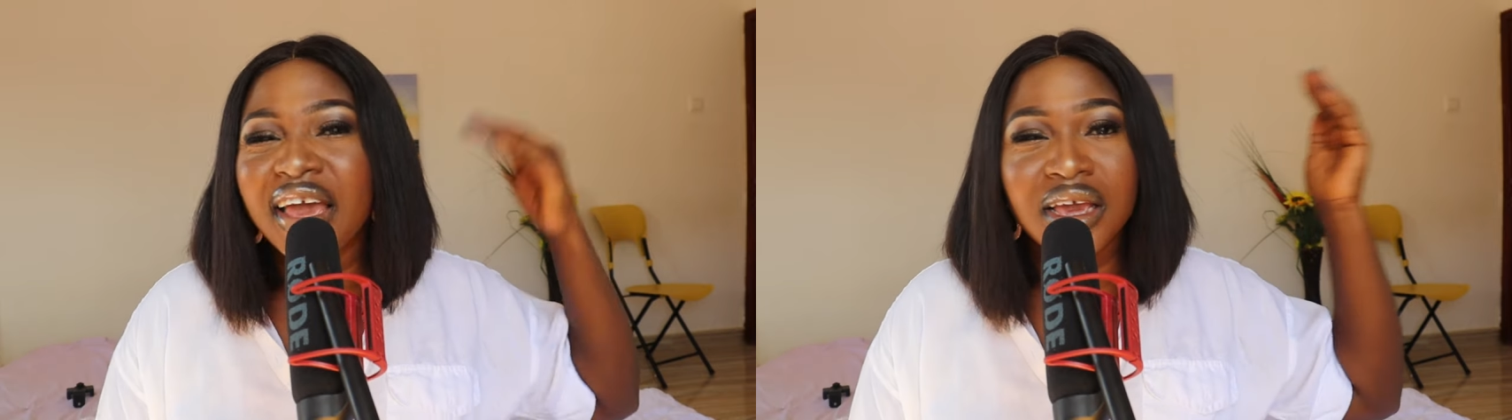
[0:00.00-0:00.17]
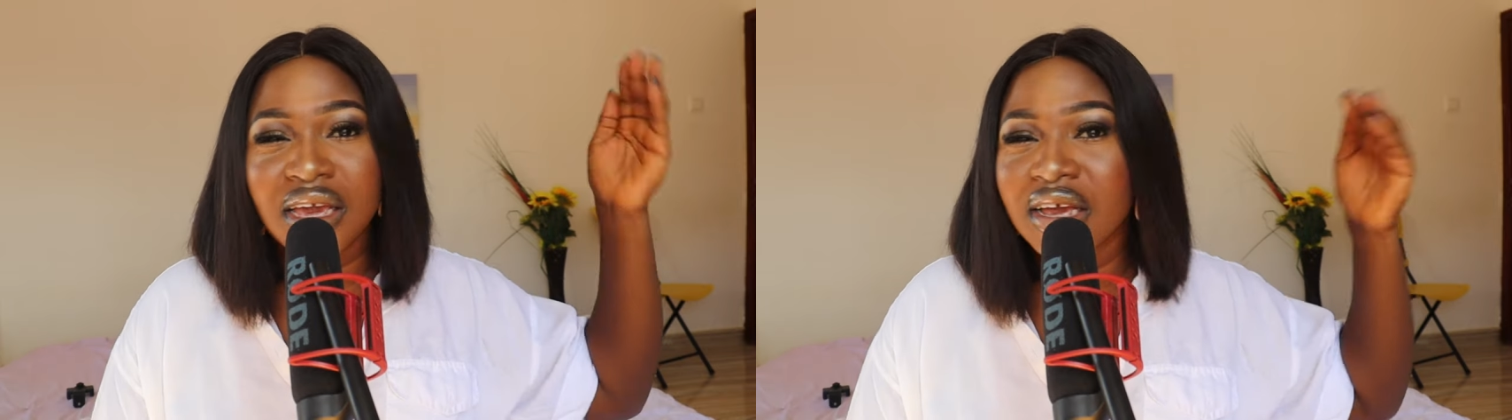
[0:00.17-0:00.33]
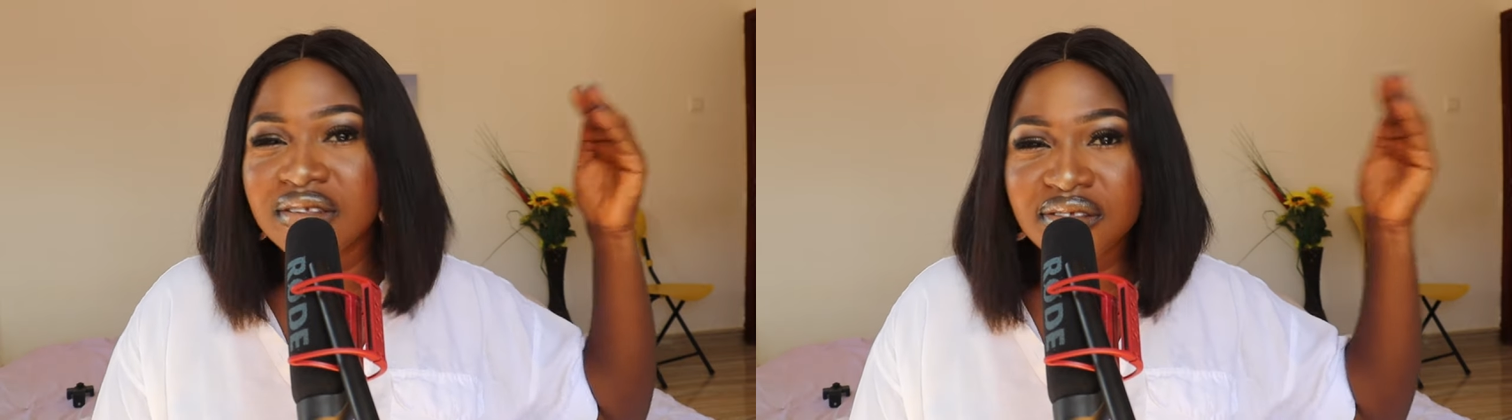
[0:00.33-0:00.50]

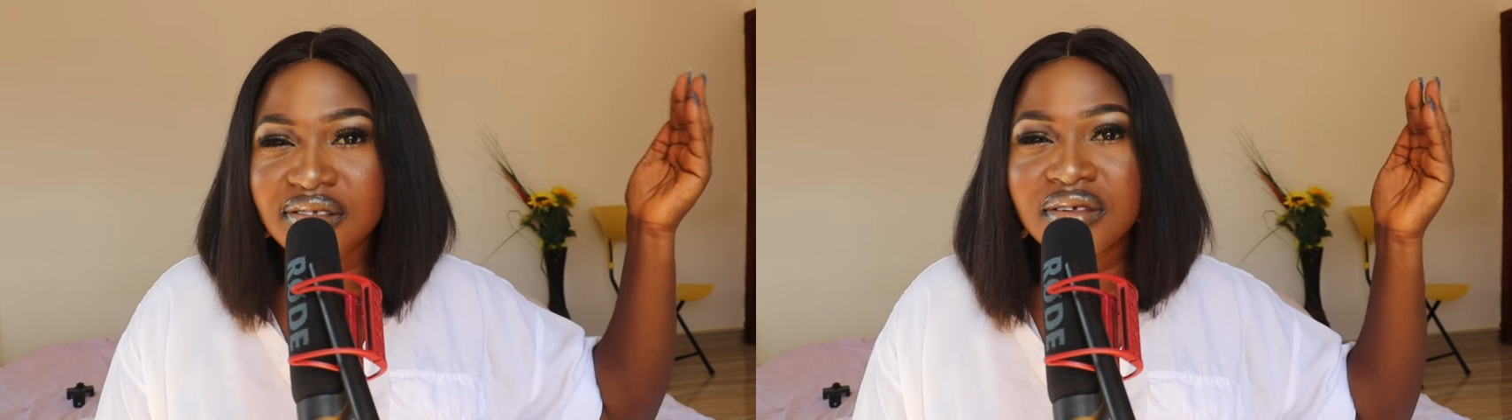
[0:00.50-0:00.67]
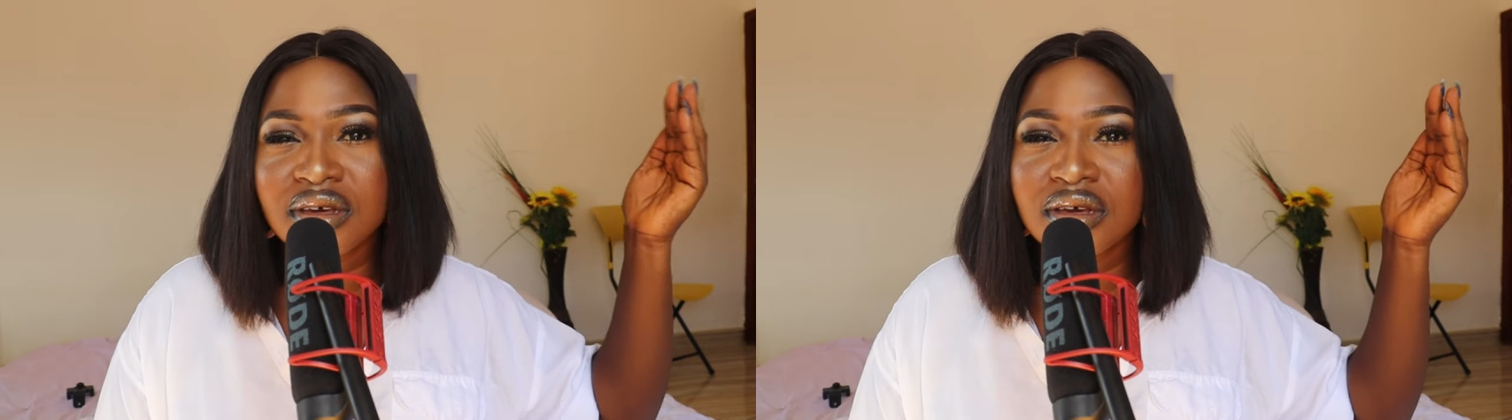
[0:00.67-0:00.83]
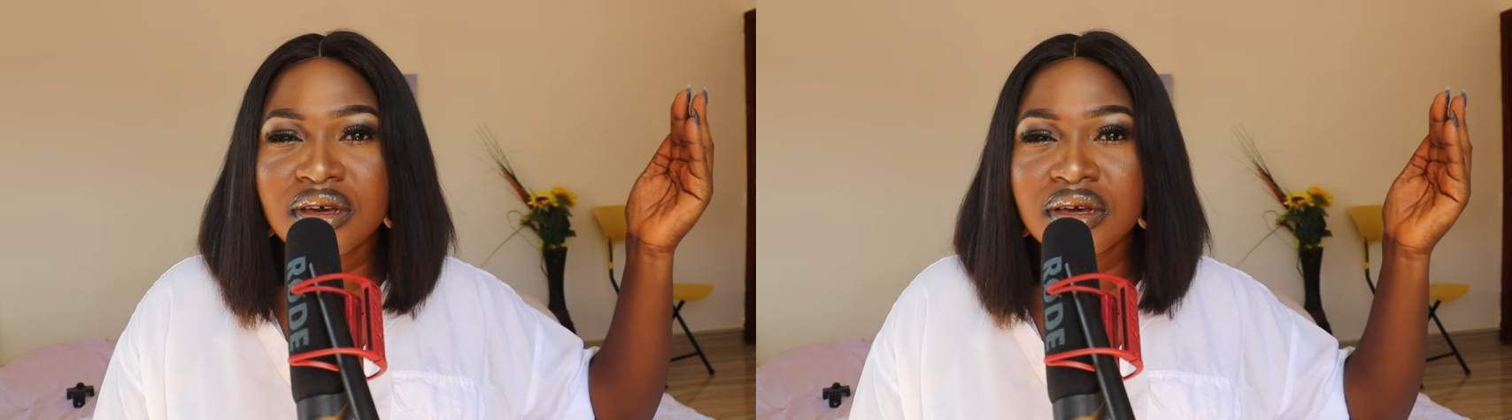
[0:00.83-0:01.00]
against
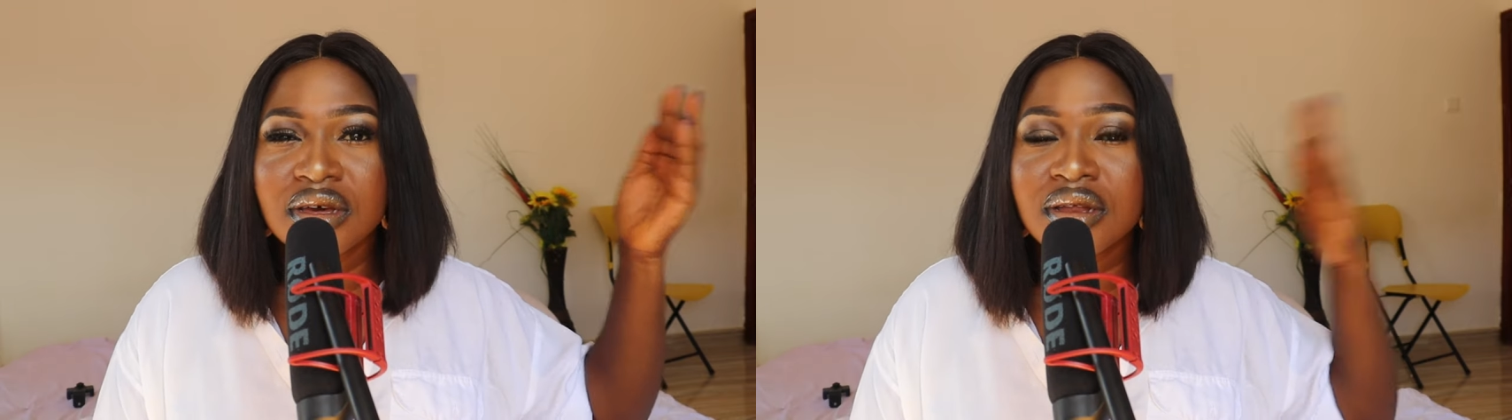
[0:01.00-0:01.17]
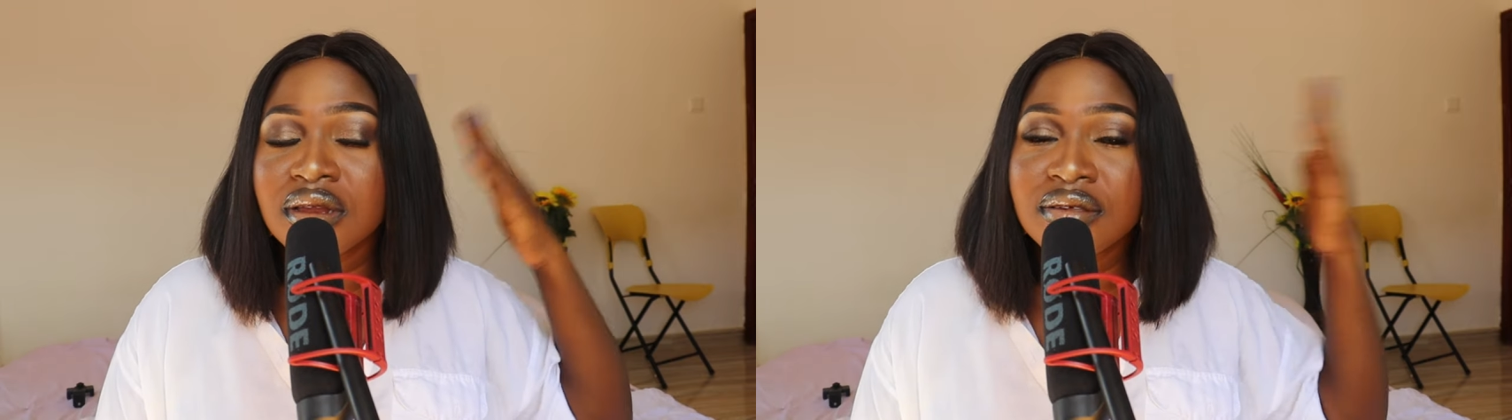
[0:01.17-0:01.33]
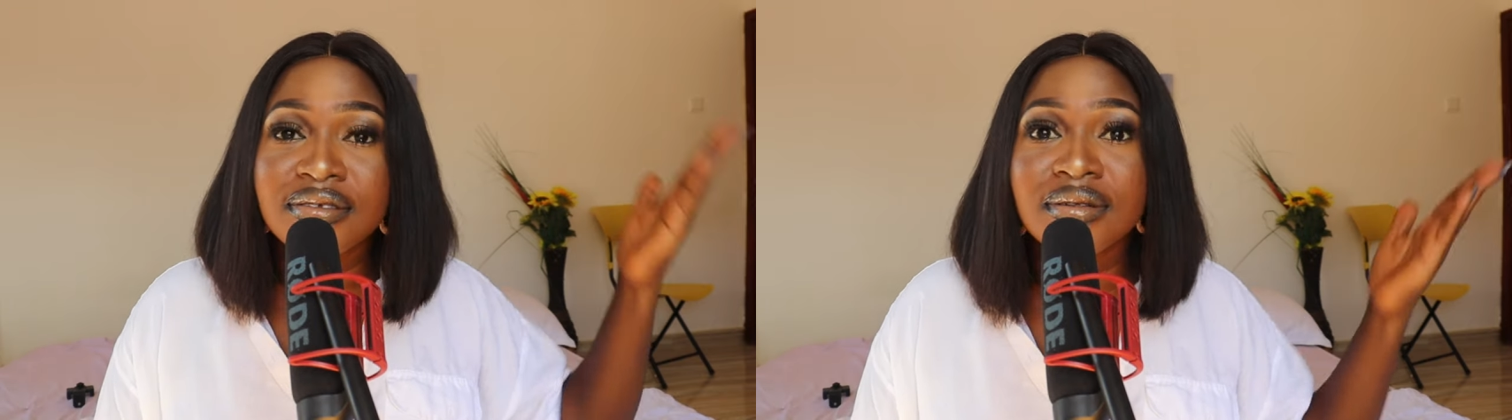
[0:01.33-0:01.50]

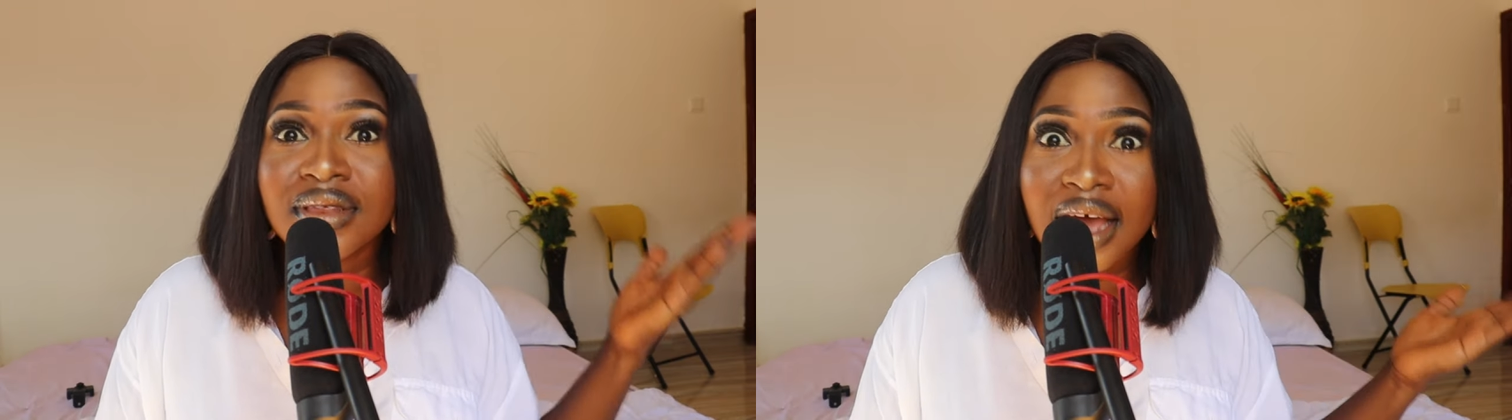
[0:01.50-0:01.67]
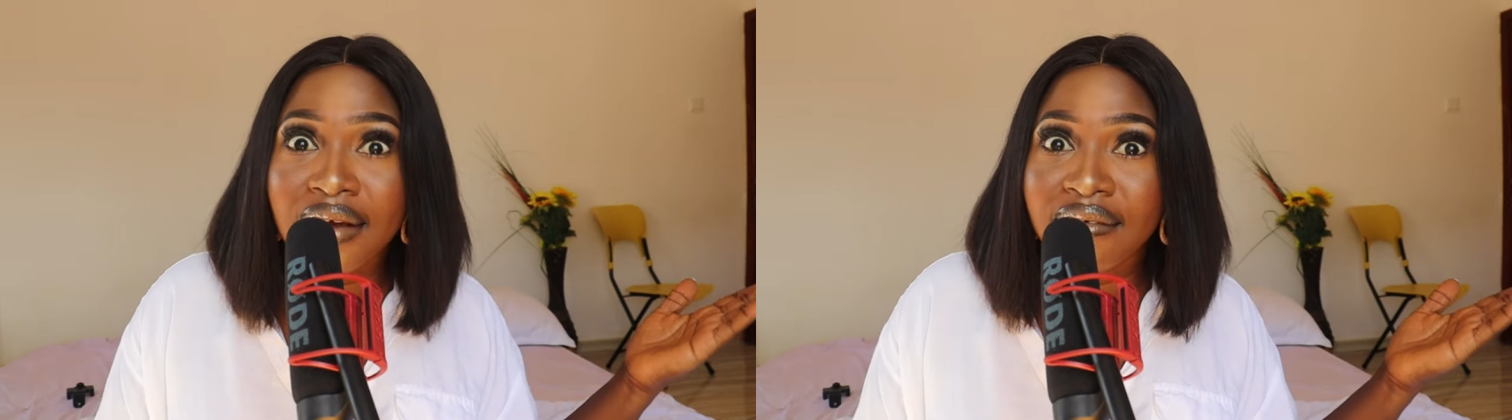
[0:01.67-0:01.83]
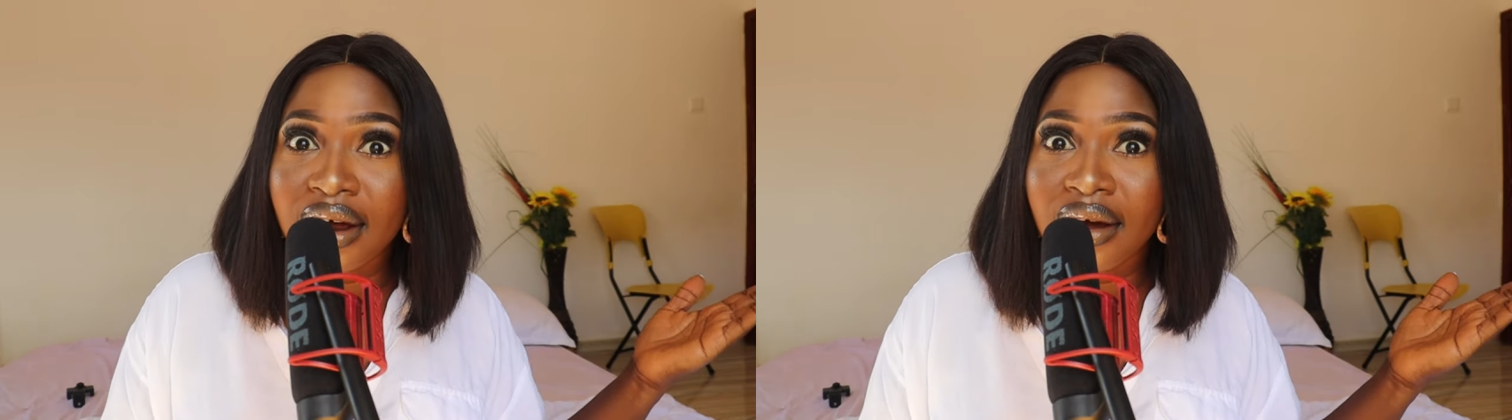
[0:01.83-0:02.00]

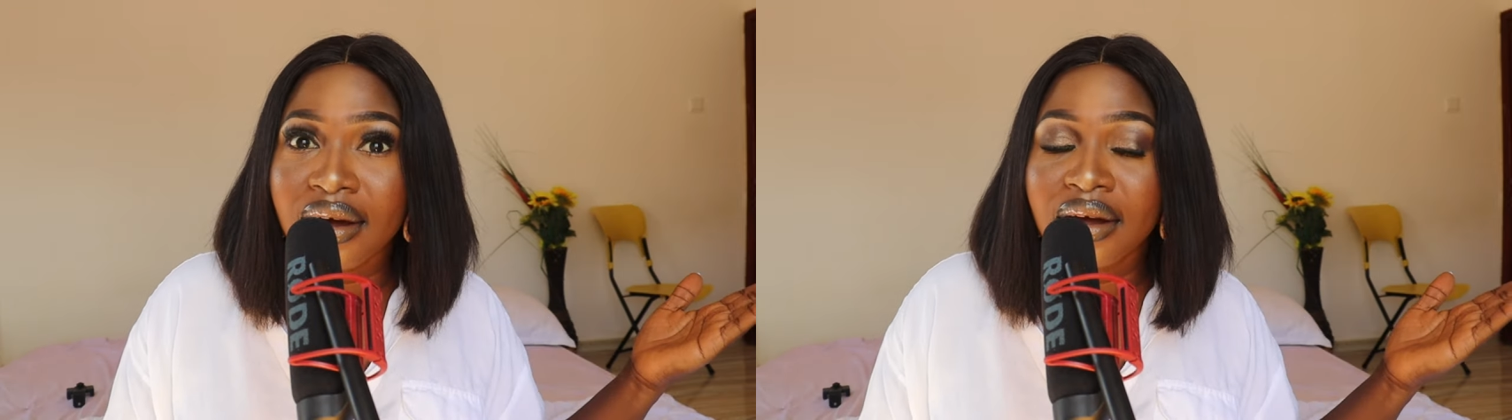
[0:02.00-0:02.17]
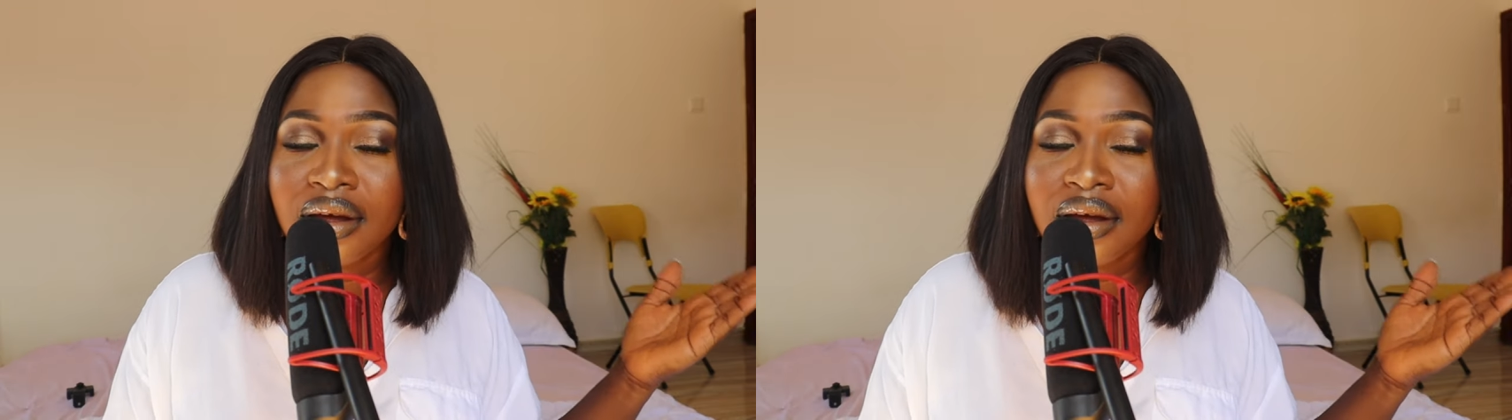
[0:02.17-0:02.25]
Naira.